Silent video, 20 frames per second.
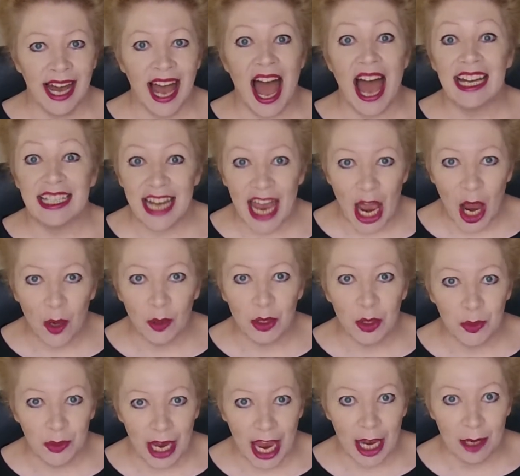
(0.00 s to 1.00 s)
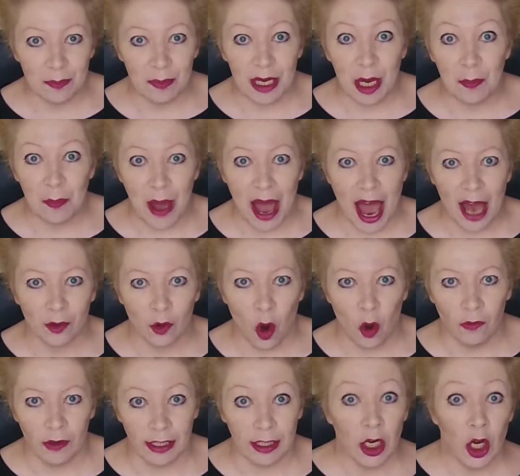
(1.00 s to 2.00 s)
and how you can be a part
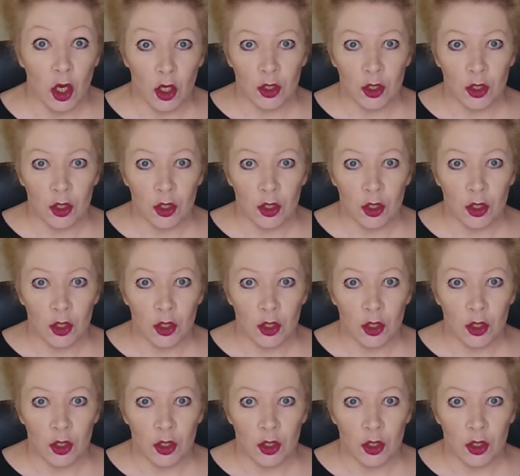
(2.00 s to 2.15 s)
of it.